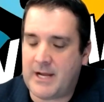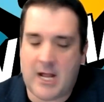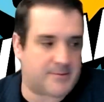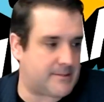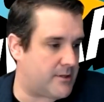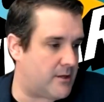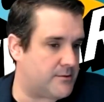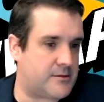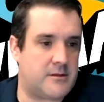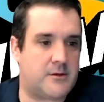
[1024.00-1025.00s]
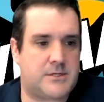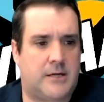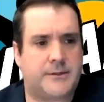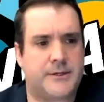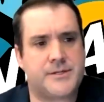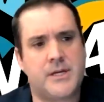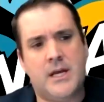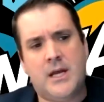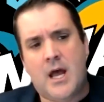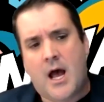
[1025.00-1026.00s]
help some of those those shelters
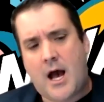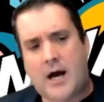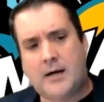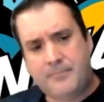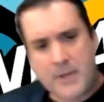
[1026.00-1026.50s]
i think um, it's, a,